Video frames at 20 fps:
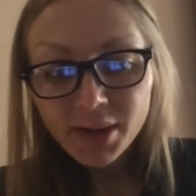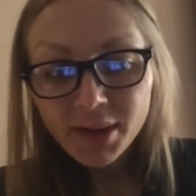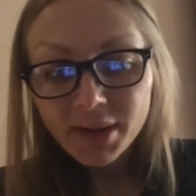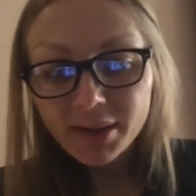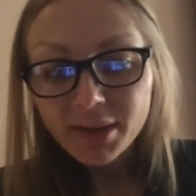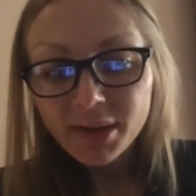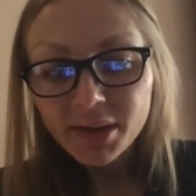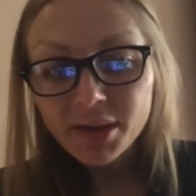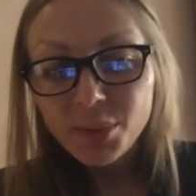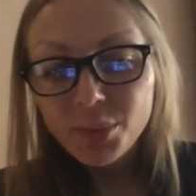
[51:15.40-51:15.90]
that
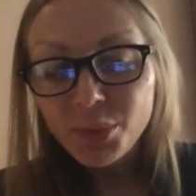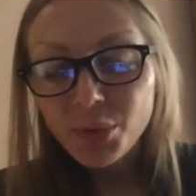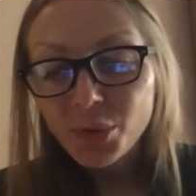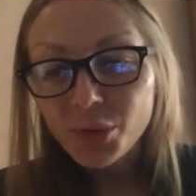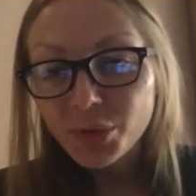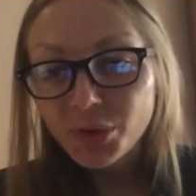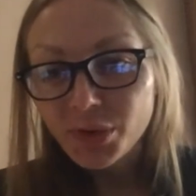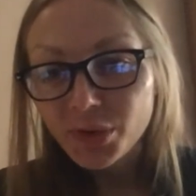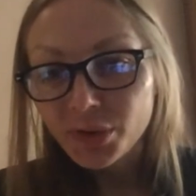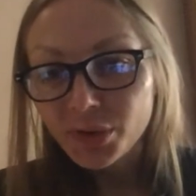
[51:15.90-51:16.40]
are
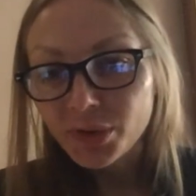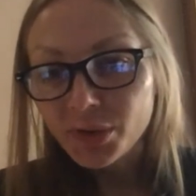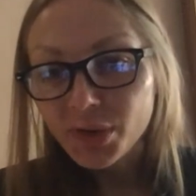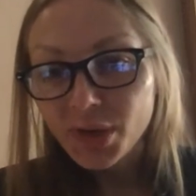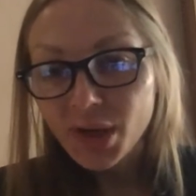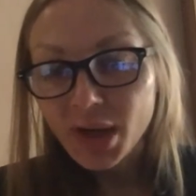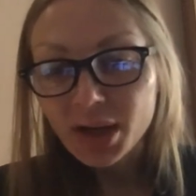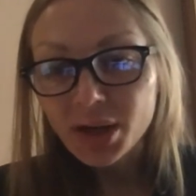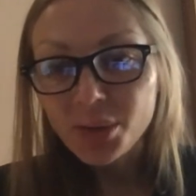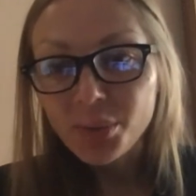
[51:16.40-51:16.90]
deployed in
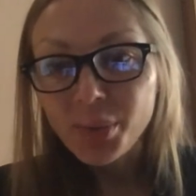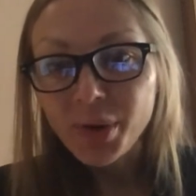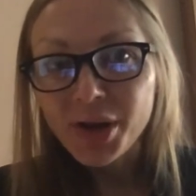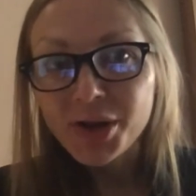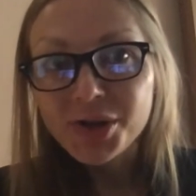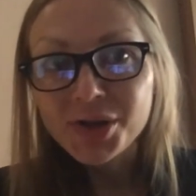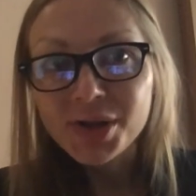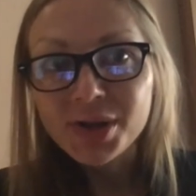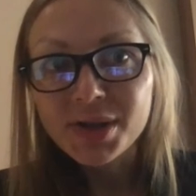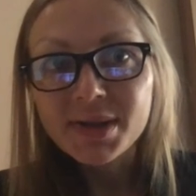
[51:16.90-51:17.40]
younger
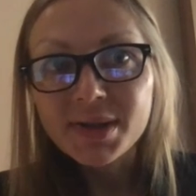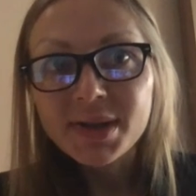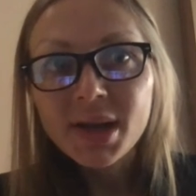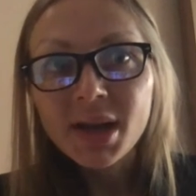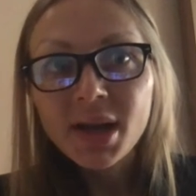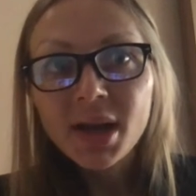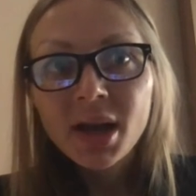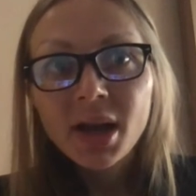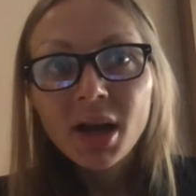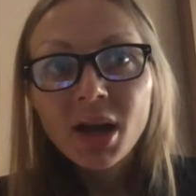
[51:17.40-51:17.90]
patients
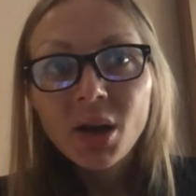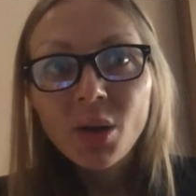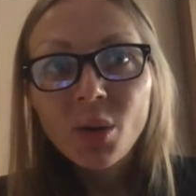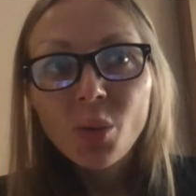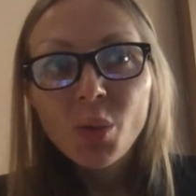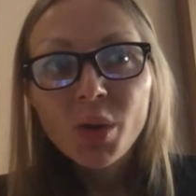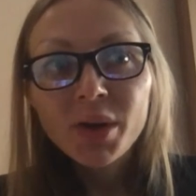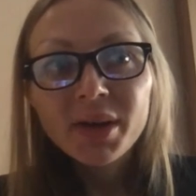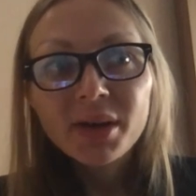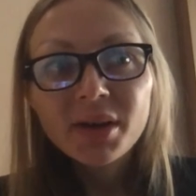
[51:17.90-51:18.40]
uh,
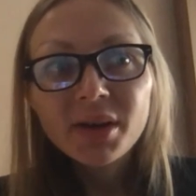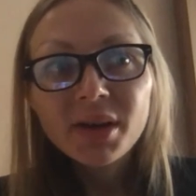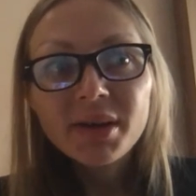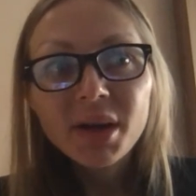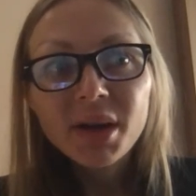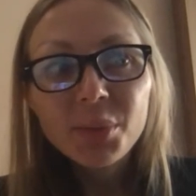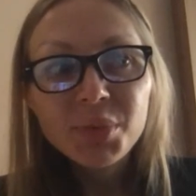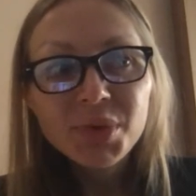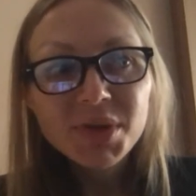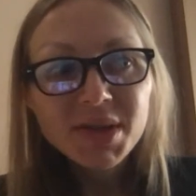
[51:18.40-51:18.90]
what are the
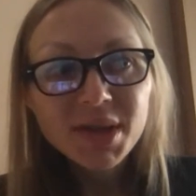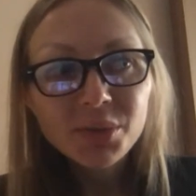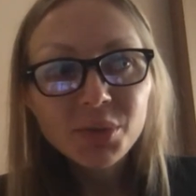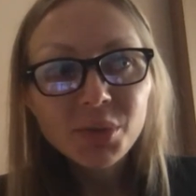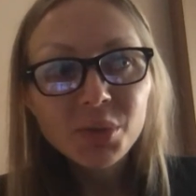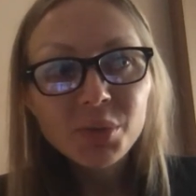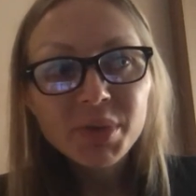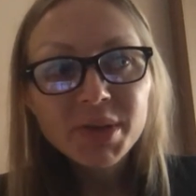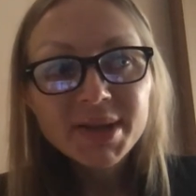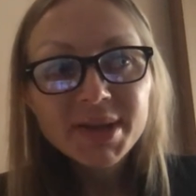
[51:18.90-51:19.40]
therapies that
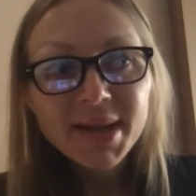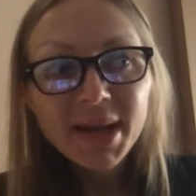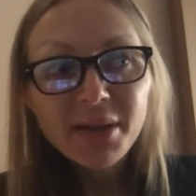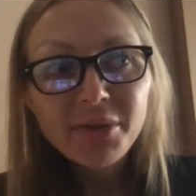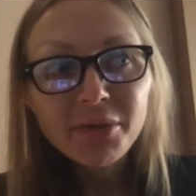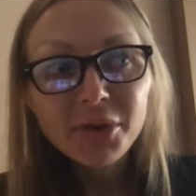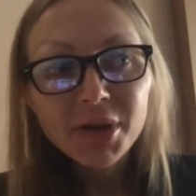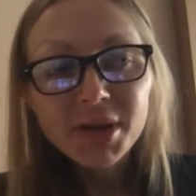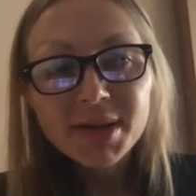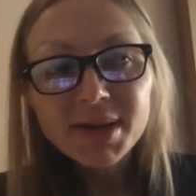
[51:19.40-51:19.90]
will be
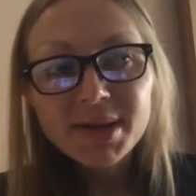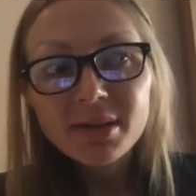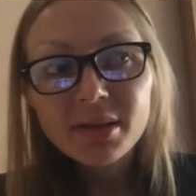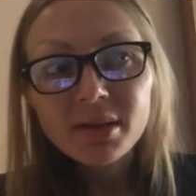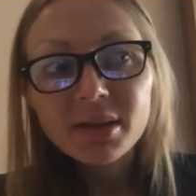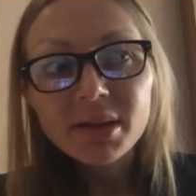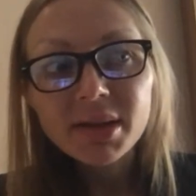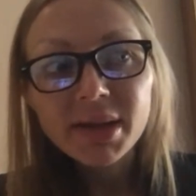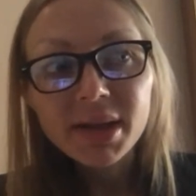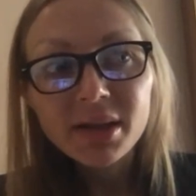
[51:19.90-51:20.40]
safer and
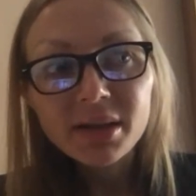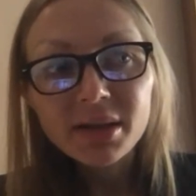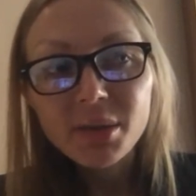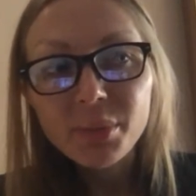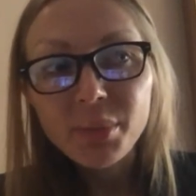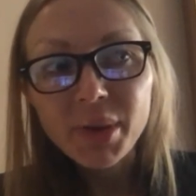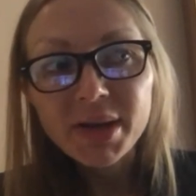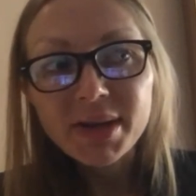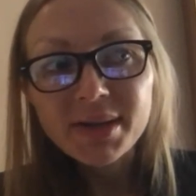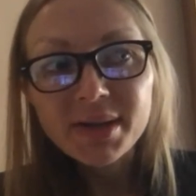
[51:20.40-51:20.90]
still yield the
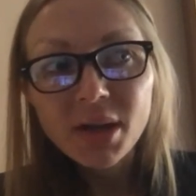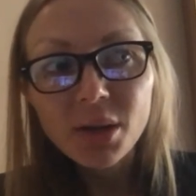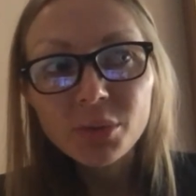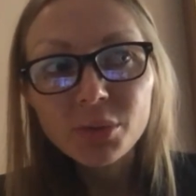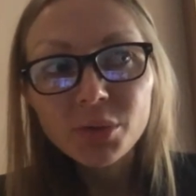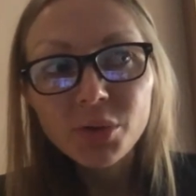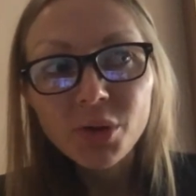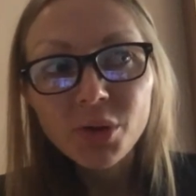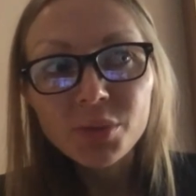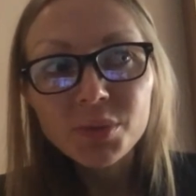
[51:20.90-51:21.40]
best
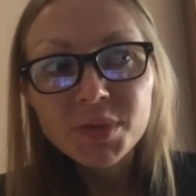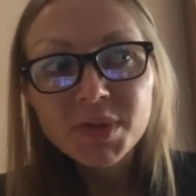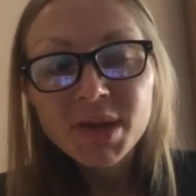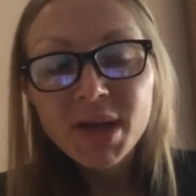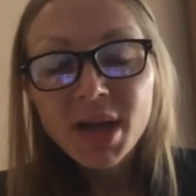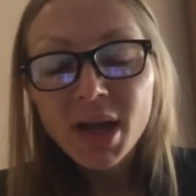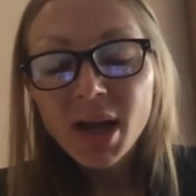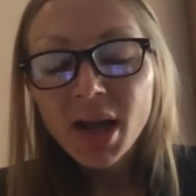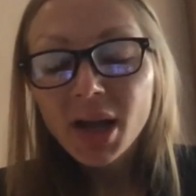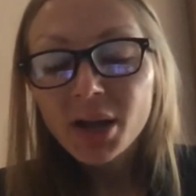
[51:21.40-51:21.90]
outcomes
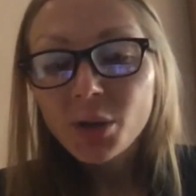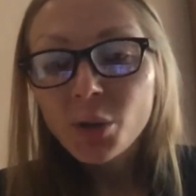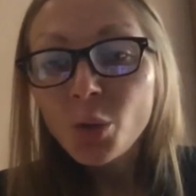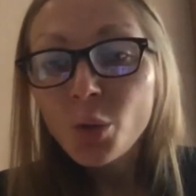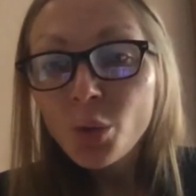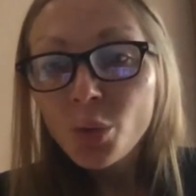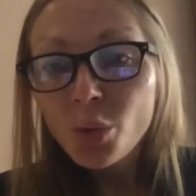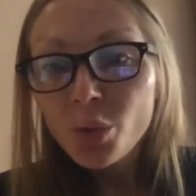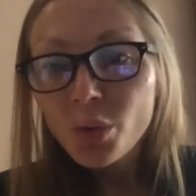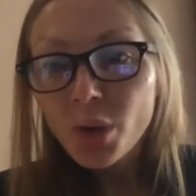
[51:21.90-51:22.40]
and
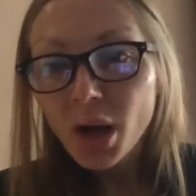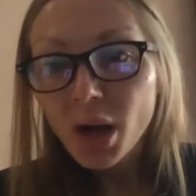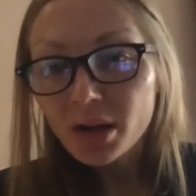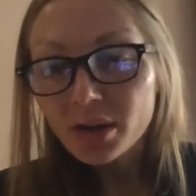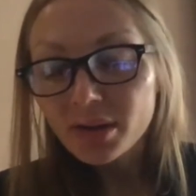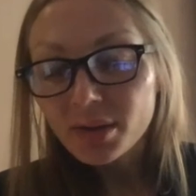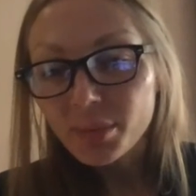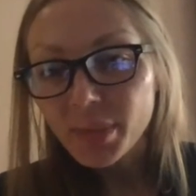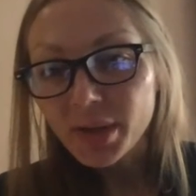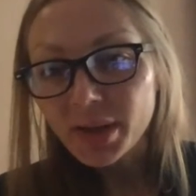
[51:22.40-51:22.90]
who
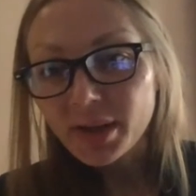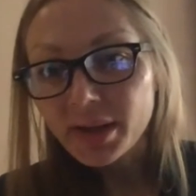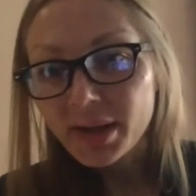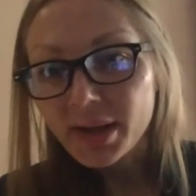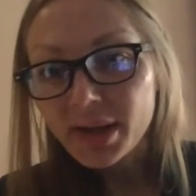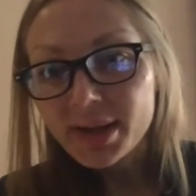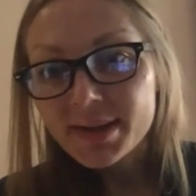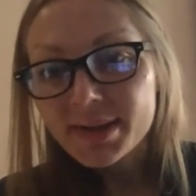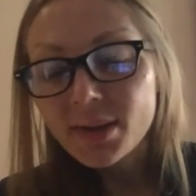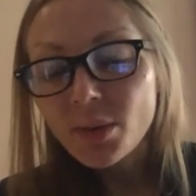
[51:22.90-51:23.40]

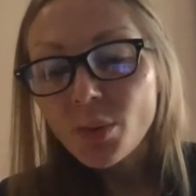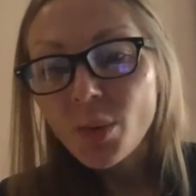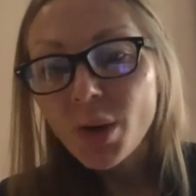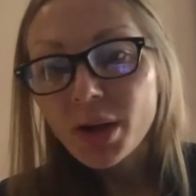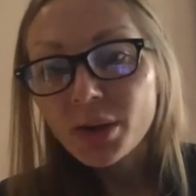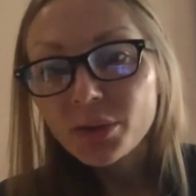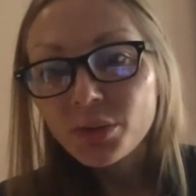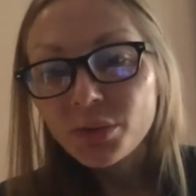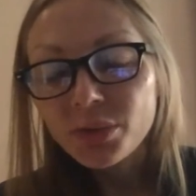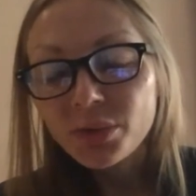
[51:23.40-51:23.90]
ultimately is the
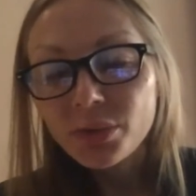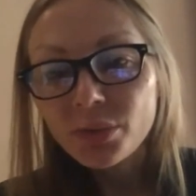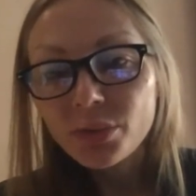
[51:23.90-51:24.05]
one to,